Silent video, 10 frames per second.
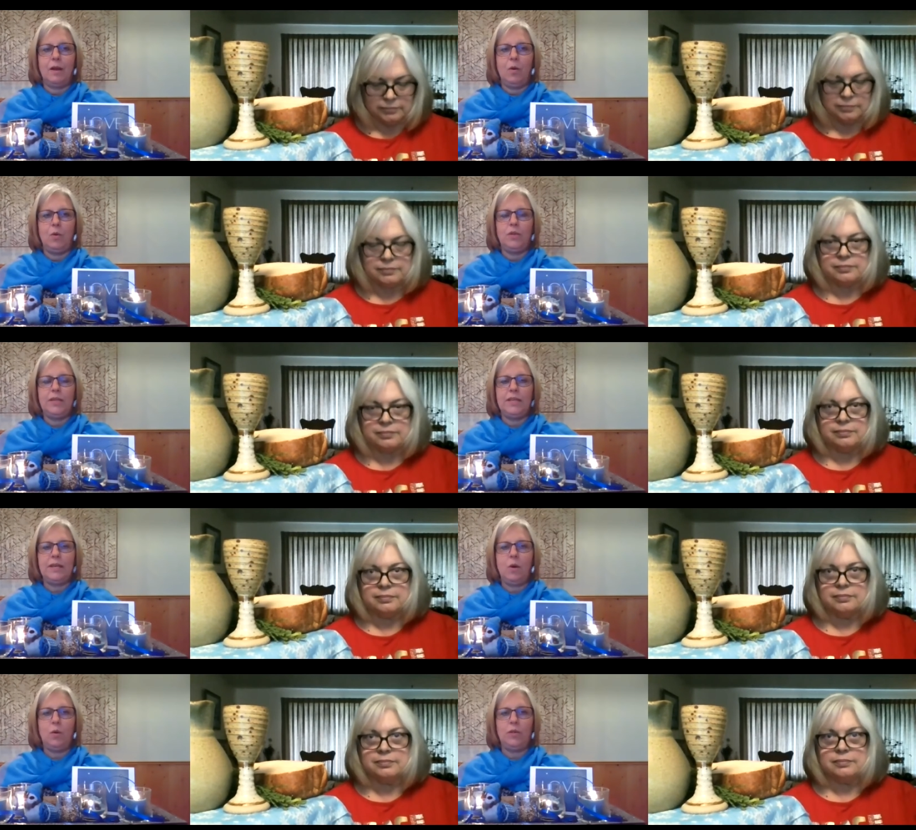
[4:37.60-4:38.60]
Speaker 1: Holy,
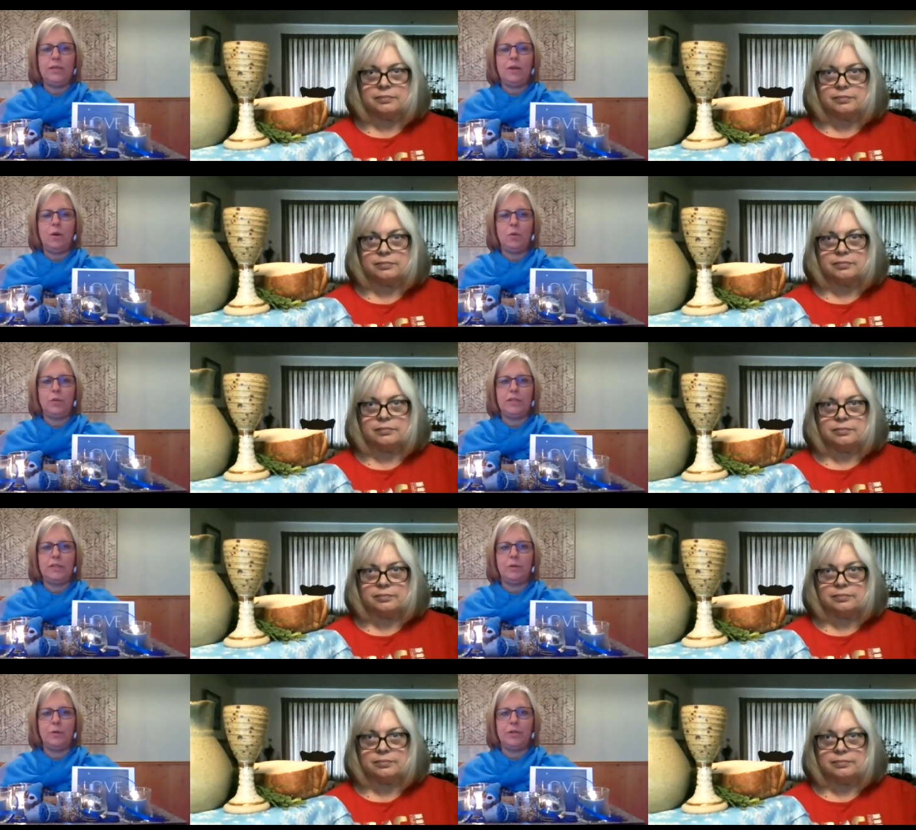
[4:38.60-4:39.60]
holy, holy
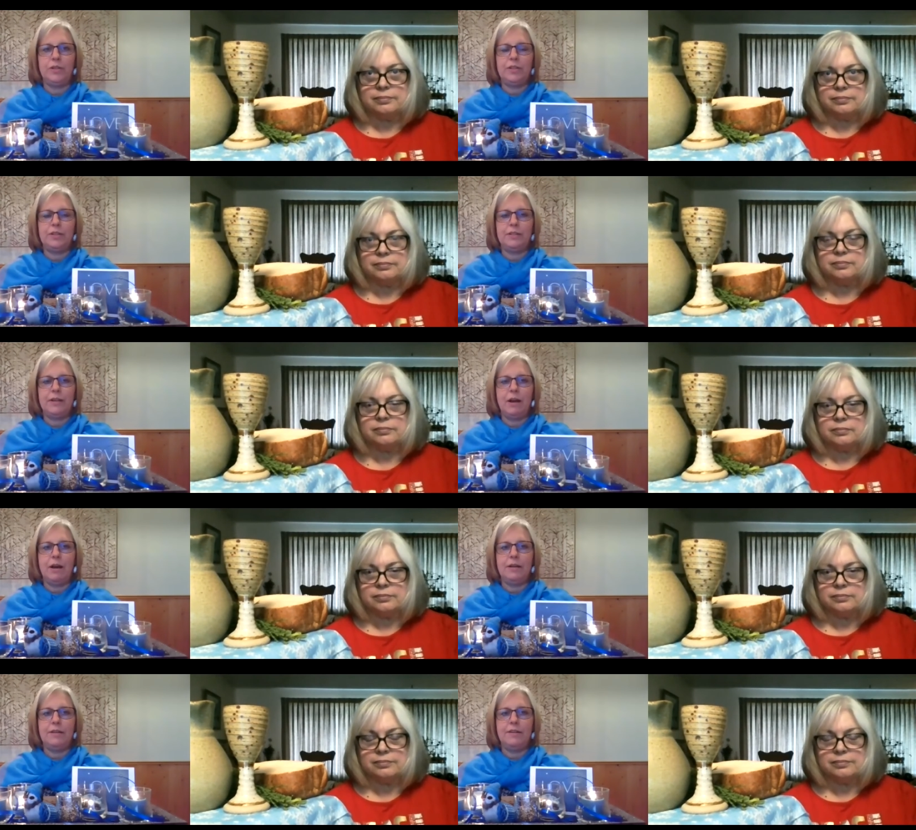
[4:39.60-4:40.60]
Lord,
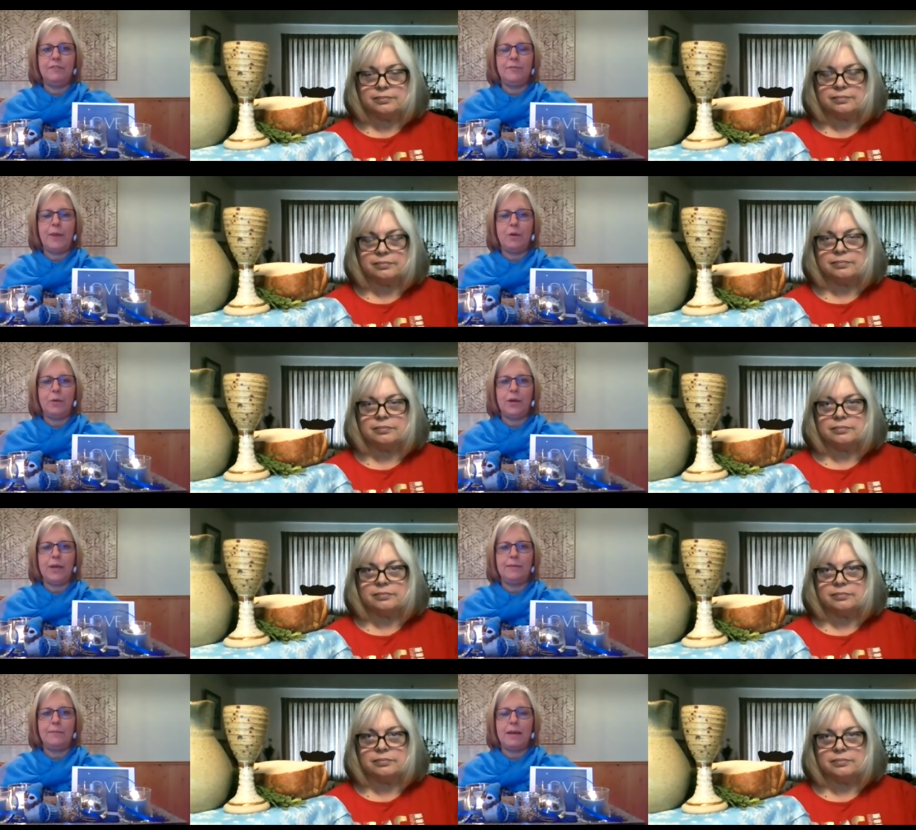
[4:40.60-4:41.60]
God of power
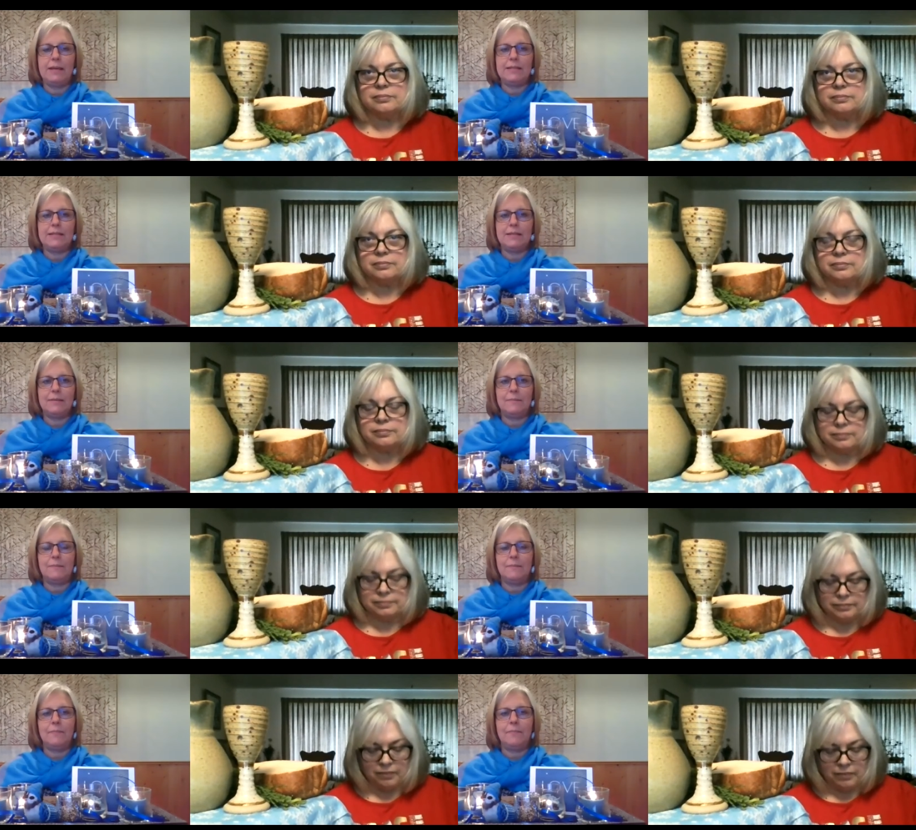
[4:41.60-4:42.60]
and might.
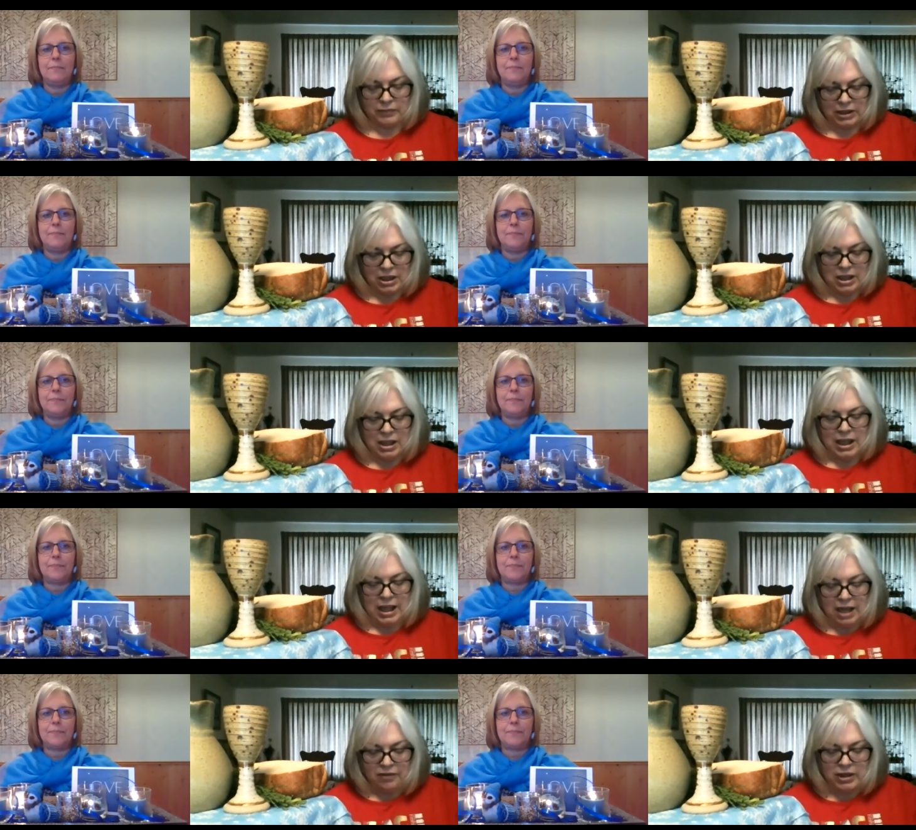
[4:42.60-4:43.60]

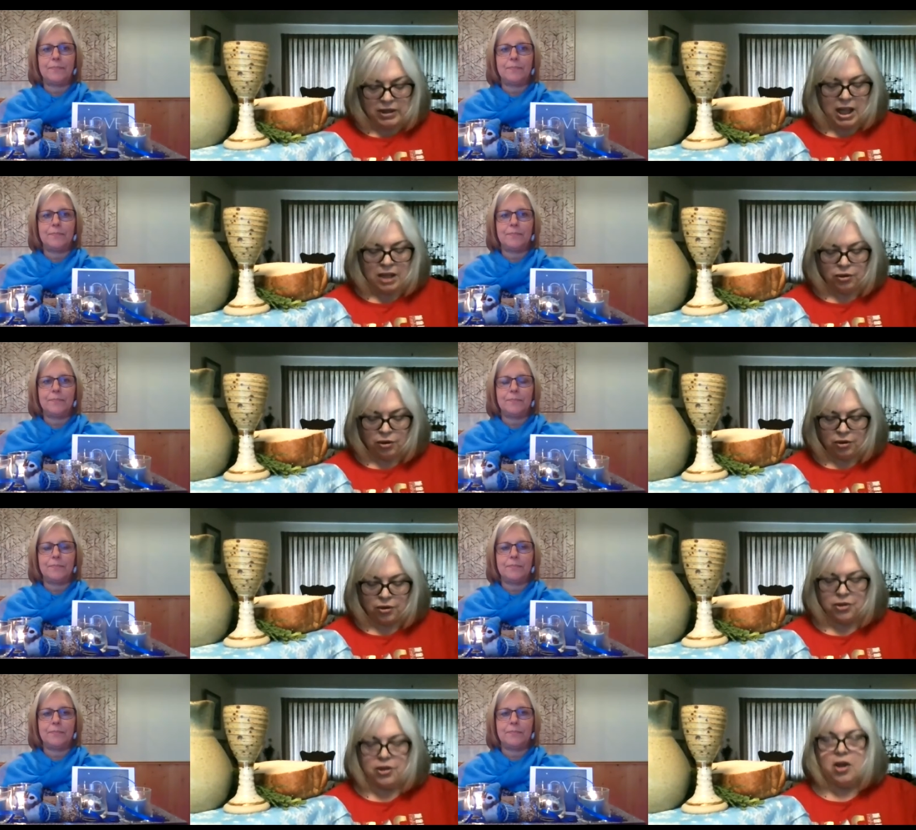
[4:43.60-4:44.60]
Speaker 2: Heaven and
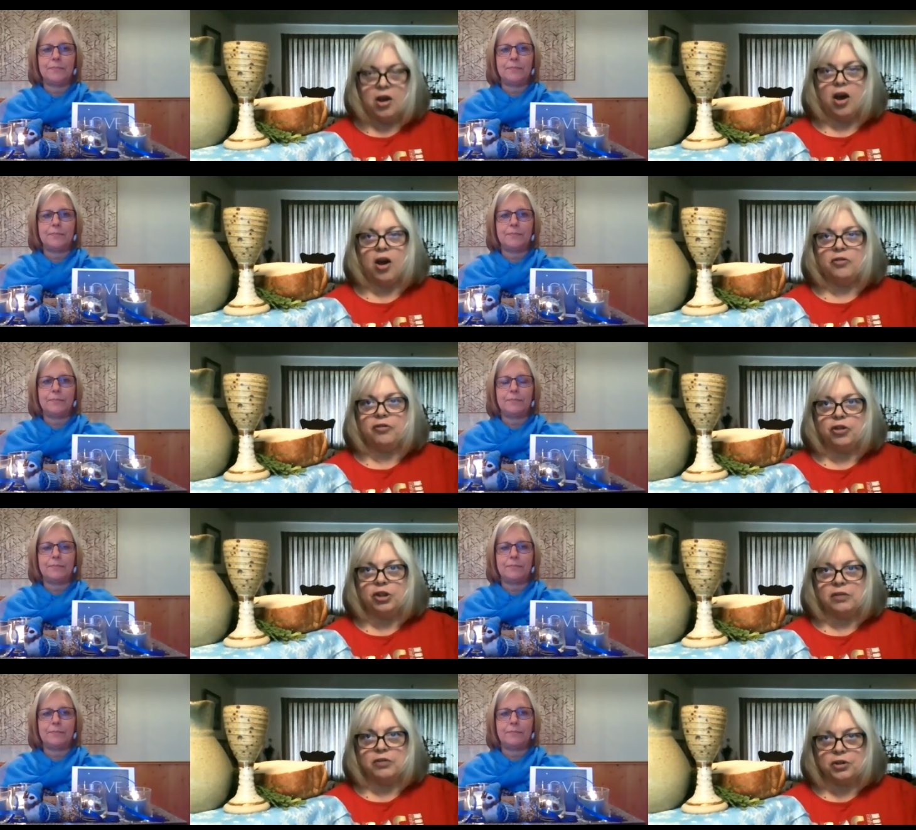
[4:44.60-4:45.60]
earth are
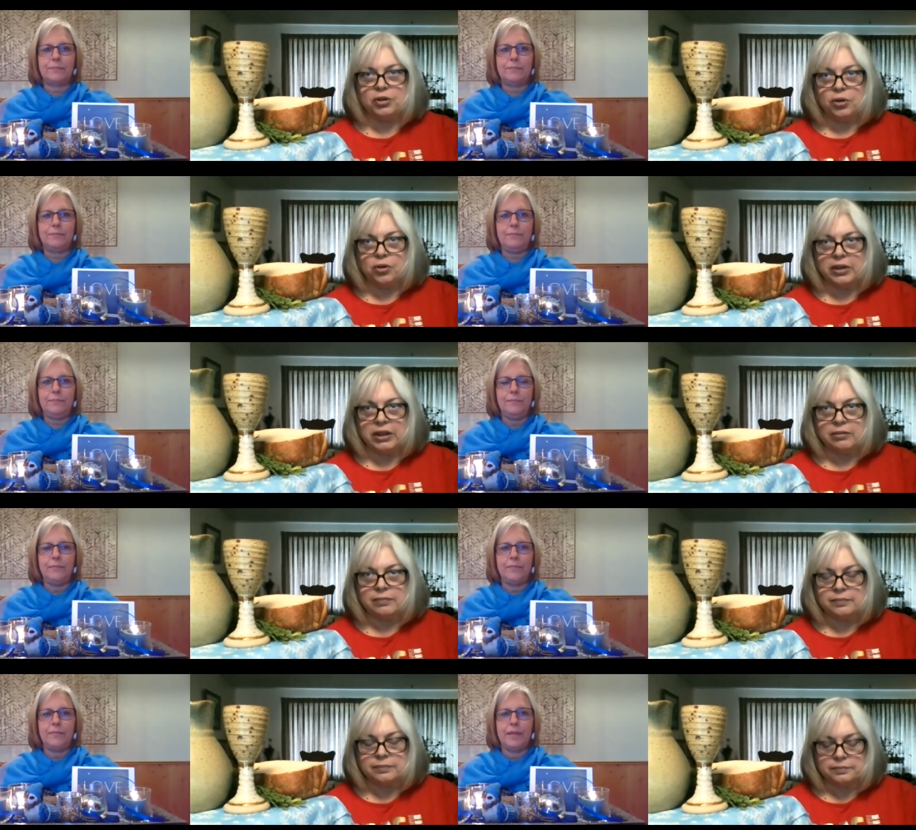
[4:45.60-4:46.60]
full of your glory.
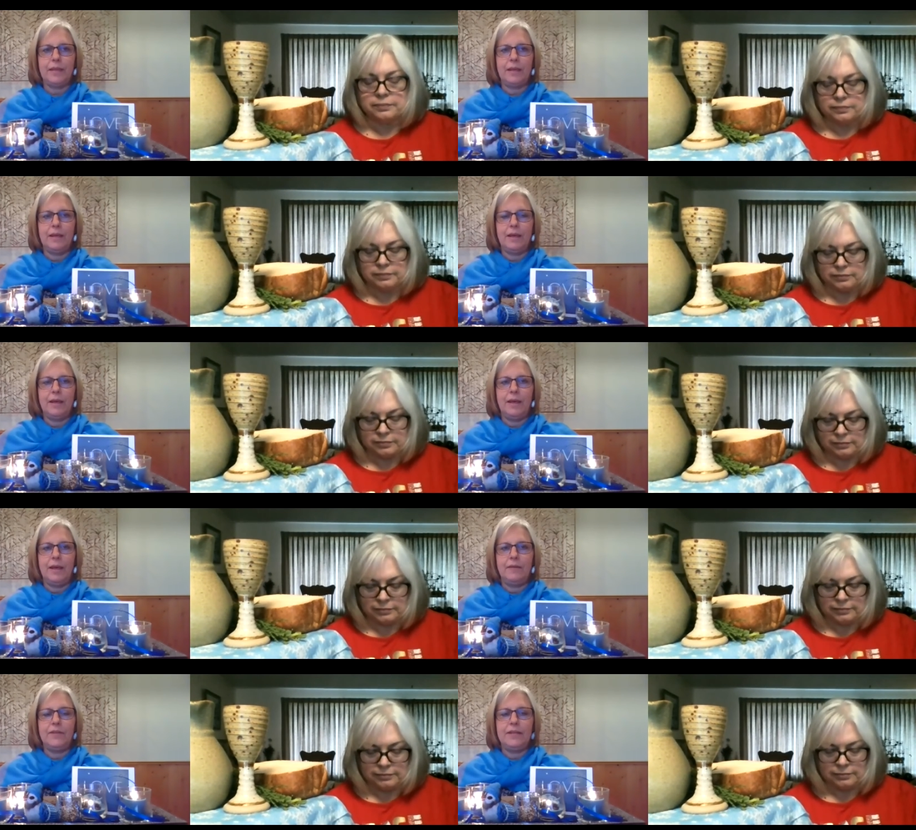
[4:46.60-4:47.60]

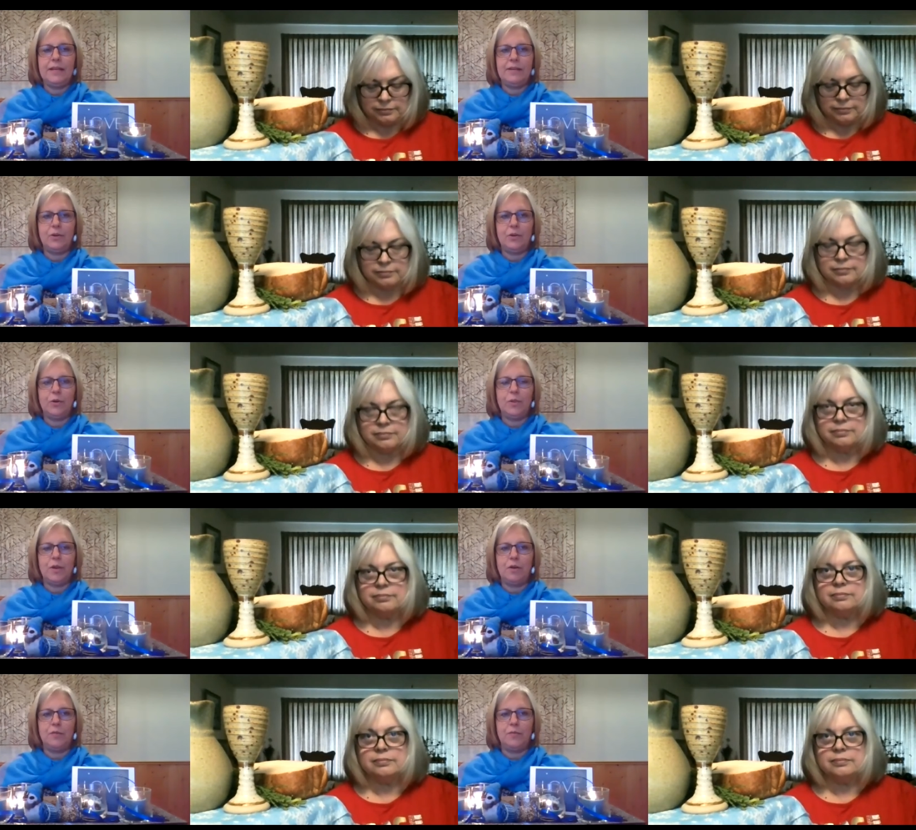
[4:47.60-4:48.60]
Speaker 1: Heaven and earth
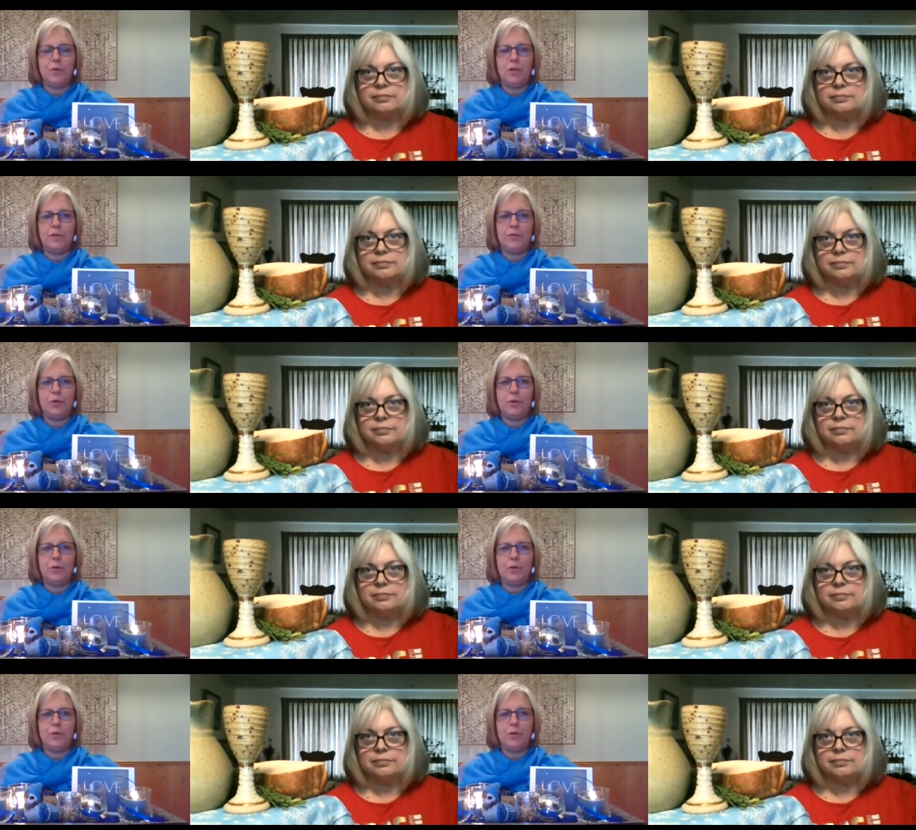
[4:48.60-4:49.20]
are full of